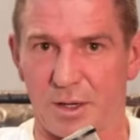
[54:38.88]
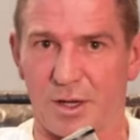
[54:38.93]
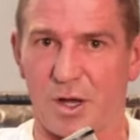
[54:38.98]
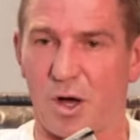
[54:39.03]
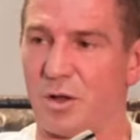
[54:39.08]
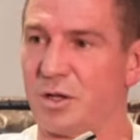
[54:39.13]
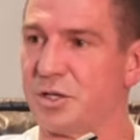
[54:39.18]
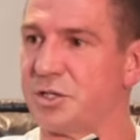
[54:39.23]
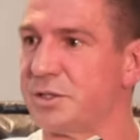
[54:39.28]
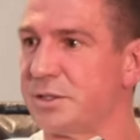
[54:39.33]

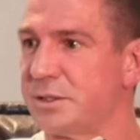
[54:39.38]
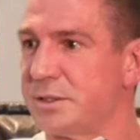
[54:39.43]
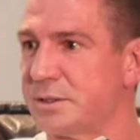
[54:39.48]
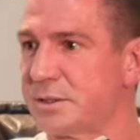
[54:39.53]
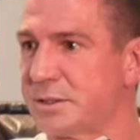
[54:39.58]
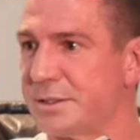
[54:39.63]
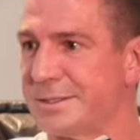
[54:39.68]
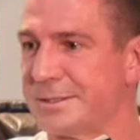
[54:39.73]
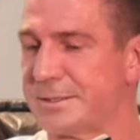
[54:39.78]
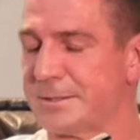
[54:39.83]

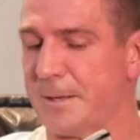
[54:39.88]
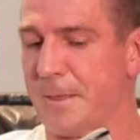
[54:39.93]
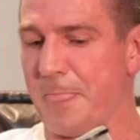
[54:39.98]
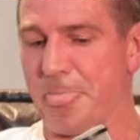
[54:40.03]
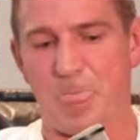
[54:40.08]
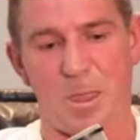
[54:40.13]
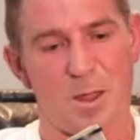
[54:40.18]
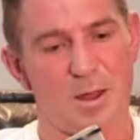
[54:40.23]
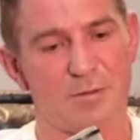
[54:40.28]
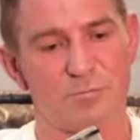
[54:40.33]
colleges, because
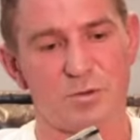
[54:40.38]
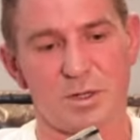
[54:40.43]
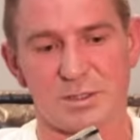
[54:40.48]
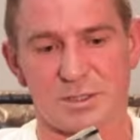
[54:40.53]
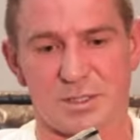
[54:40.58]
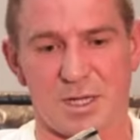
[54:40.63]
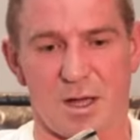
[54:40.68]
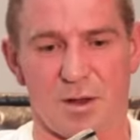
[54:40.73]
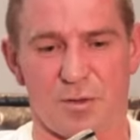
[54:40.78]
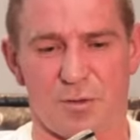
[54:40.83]

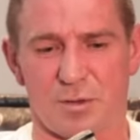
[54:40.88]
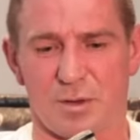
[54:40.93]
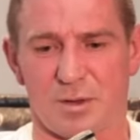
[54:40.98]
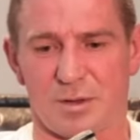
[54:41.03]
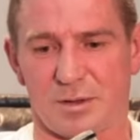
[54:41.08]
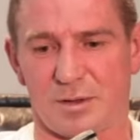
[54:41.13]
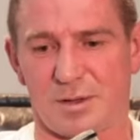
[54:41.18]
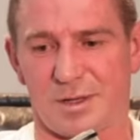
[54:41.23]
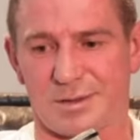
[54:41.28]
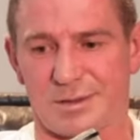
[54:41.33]
everyone's going through. I
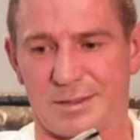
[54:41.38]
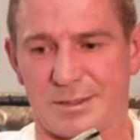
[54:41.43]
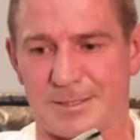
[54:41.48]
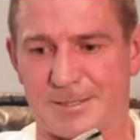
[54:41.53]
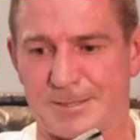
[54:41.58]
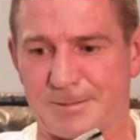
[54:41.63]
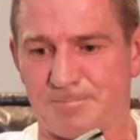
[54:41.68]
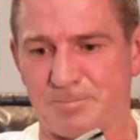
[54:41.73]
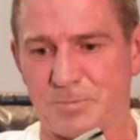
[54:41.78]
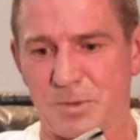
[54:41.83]
think like
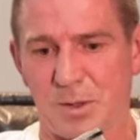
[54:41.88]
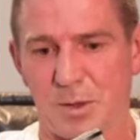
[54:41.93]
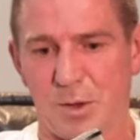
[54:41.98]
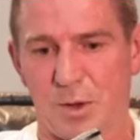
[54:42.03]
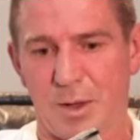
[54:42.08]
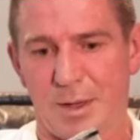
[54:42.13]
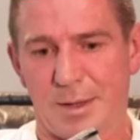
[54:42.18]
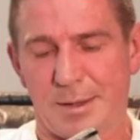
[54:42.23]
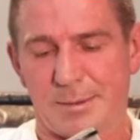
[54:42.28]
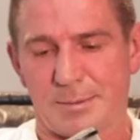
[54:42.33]
the
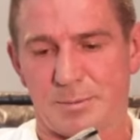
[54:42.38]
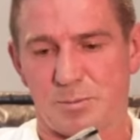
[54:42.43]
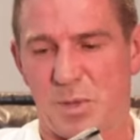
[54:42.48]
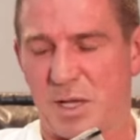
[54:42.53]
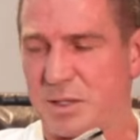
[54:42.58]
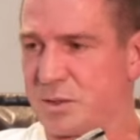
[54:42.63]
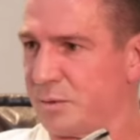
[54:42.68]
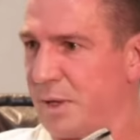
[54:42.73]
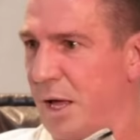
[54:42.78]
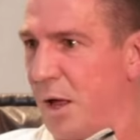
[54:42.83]

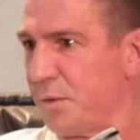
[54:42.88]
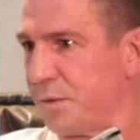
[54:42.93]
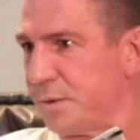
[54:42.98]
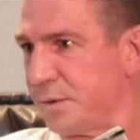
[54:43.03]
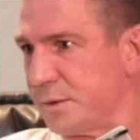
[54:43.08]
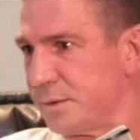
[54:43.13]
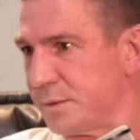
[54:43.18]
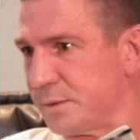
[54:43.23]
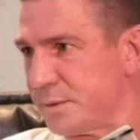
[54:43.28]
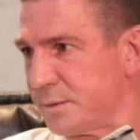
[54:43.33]
mental
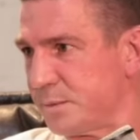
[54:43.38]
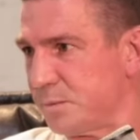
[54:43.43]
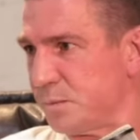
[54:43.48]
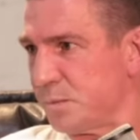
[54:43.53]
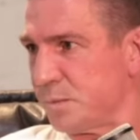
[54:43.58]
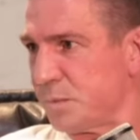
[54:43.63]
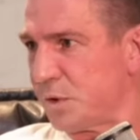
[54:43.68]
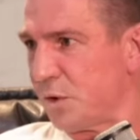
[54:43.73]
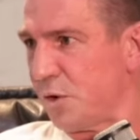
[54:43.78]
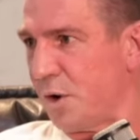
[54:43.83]
health
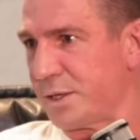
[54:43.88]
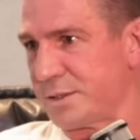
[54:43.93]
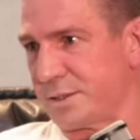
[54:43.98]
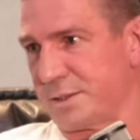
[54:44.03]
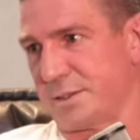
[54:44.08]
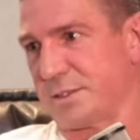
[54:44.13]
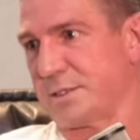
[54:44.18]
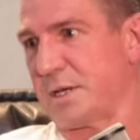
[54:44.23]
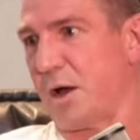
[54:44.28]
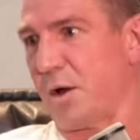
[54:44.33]

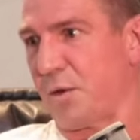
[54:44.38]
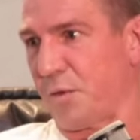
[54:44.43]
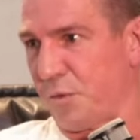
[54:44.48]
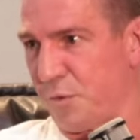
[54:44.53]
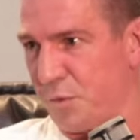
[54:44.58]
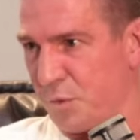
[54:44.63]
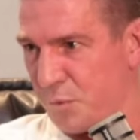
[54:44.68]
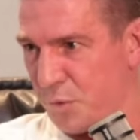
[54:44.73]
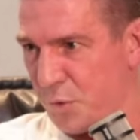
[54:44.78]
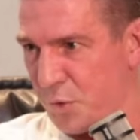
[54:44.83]
crisis is going
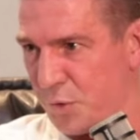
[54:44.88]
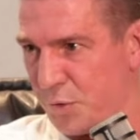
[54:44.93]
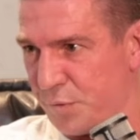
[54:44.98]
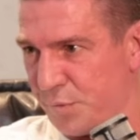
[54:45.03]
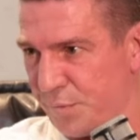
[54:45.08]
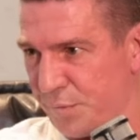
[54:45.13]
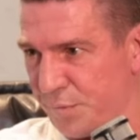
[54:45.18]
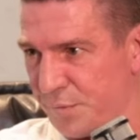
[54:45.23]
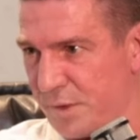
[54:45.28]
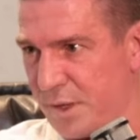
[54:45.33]
through the
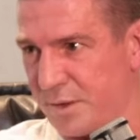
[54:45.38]
roof.